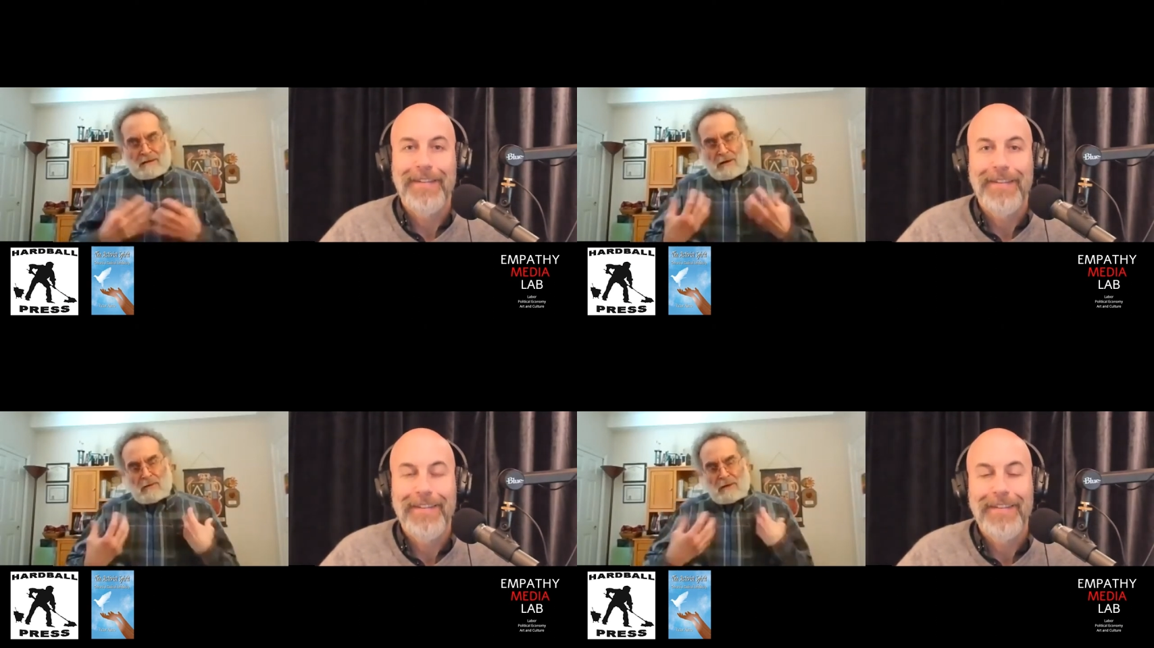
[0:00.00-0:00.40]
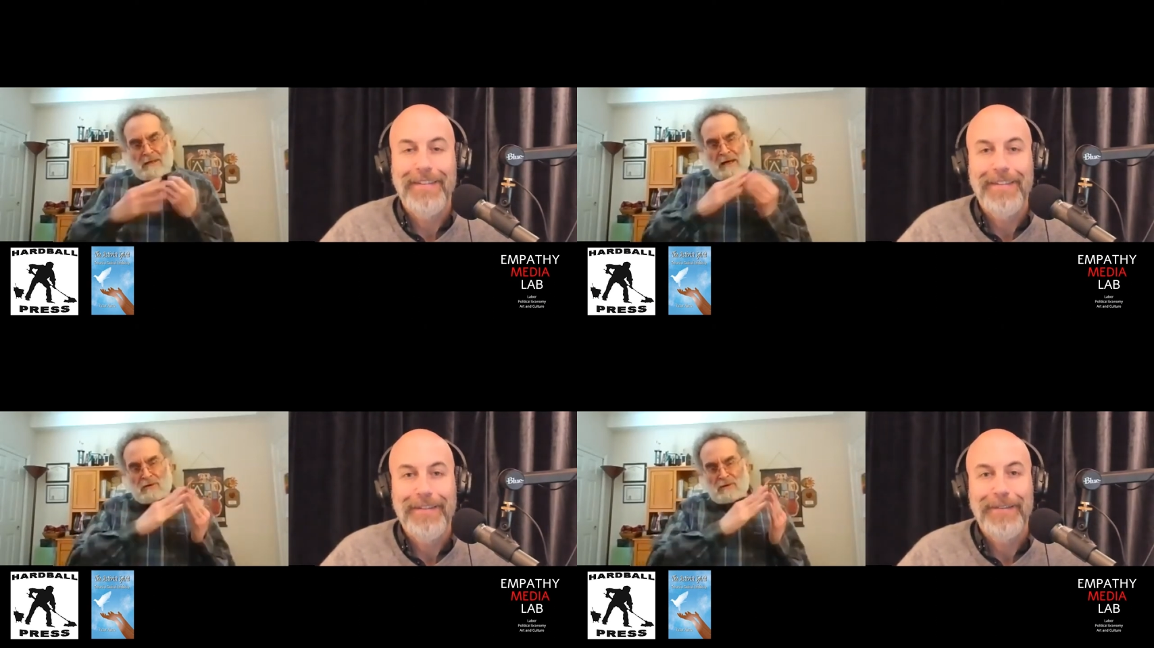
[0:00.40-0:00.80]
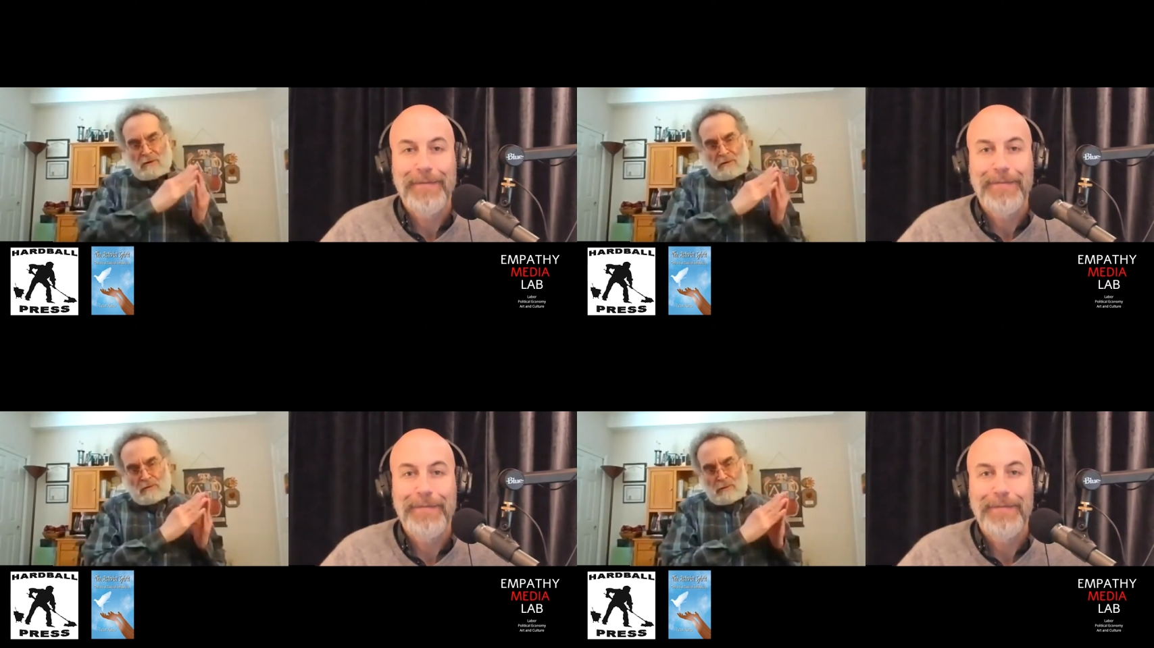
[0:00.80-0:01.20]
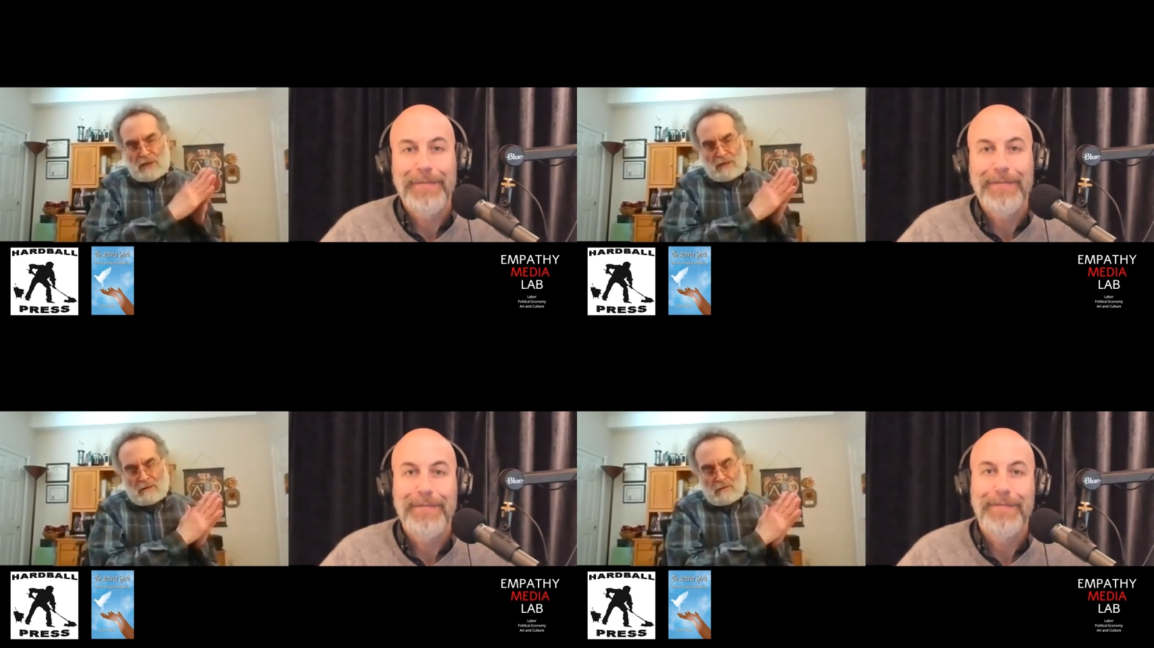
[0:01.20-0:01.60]
Speaker 1: The goal is how to
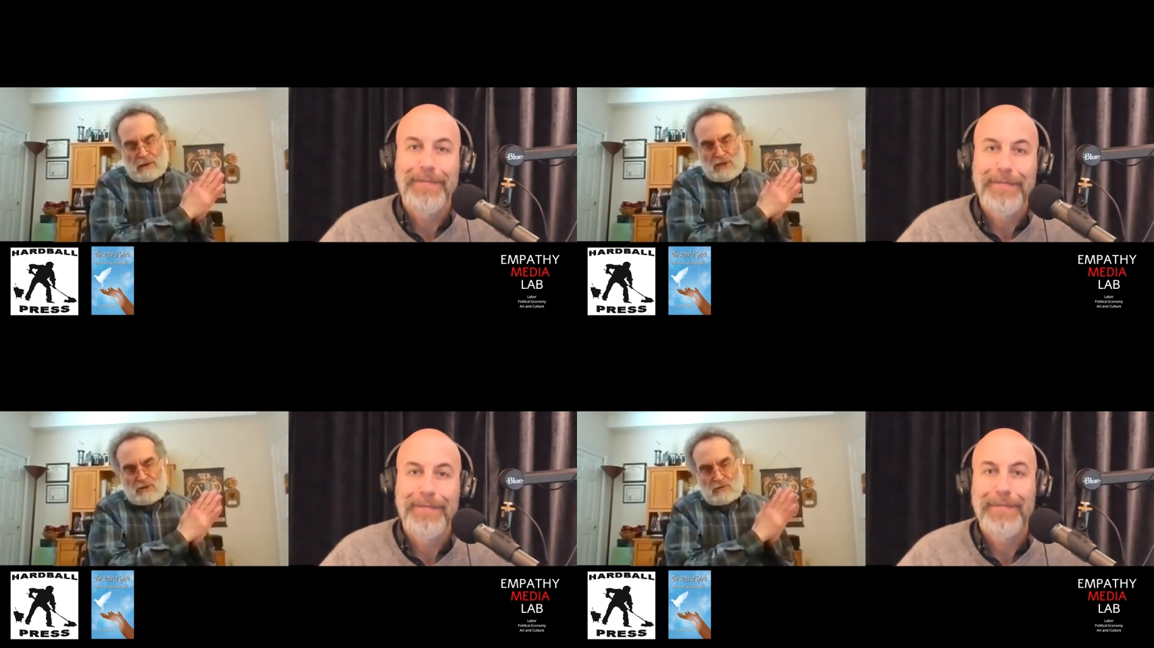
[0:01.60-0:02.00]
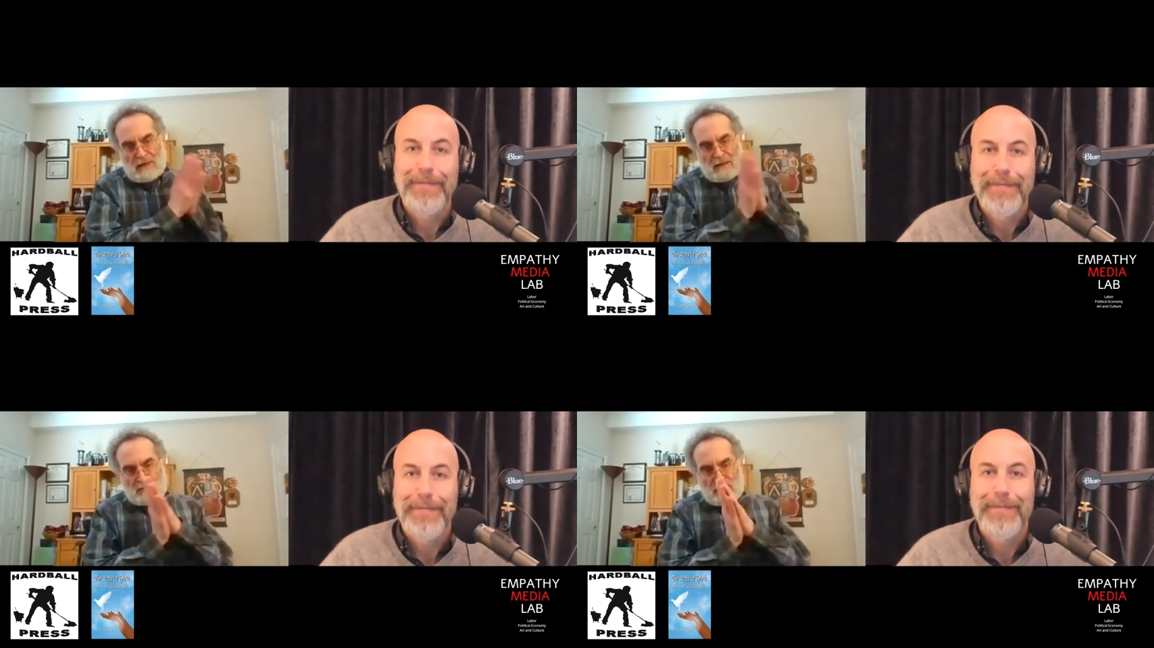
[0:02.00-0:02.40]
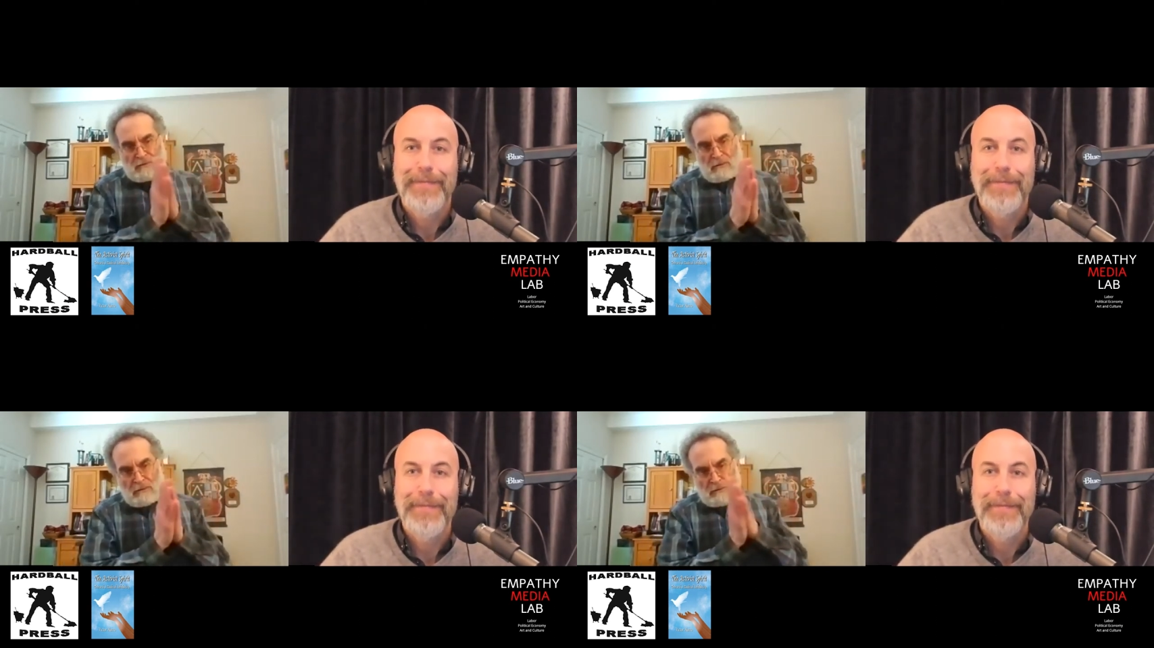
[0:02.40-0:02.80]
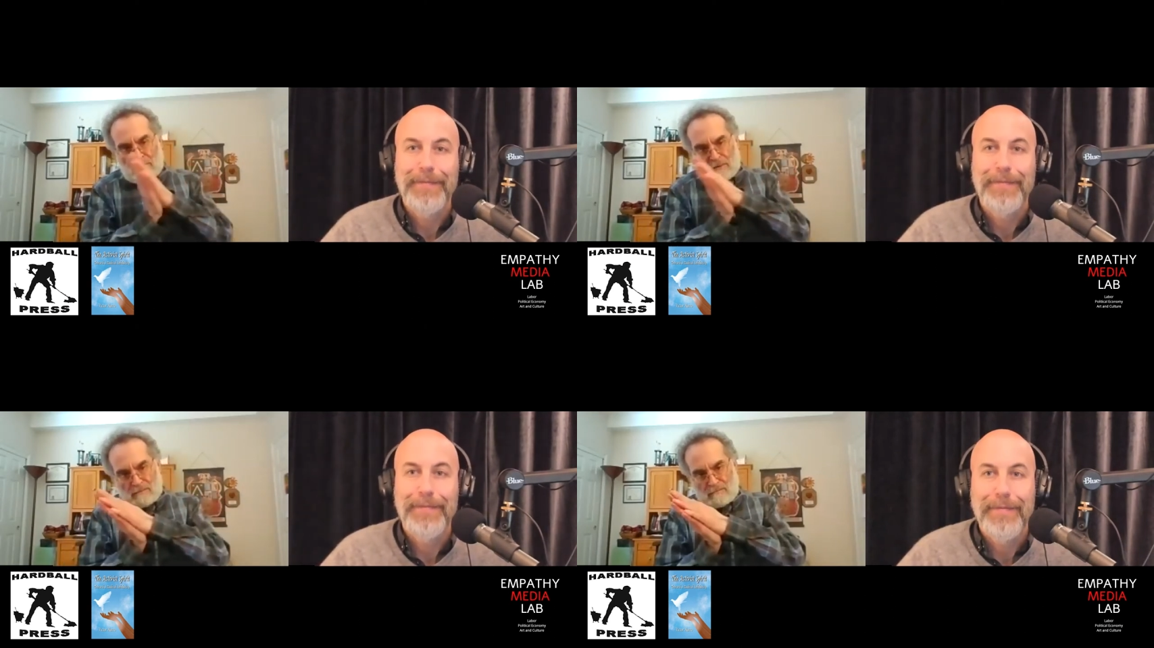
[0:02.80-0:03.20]
we strive
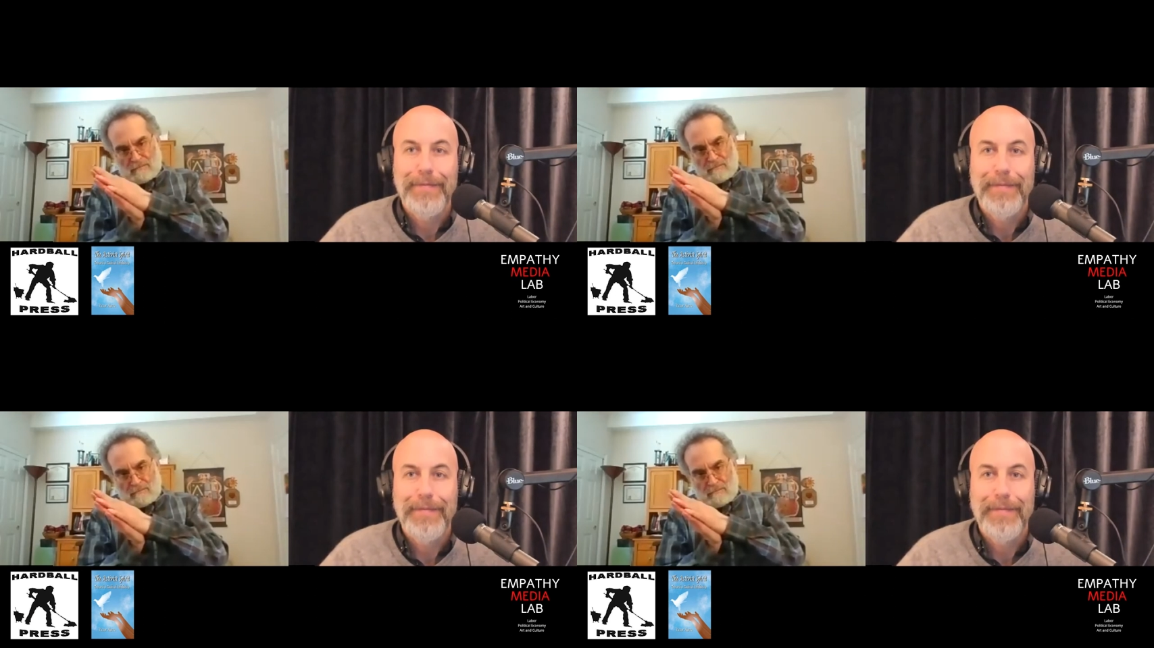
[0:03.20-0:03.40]
towards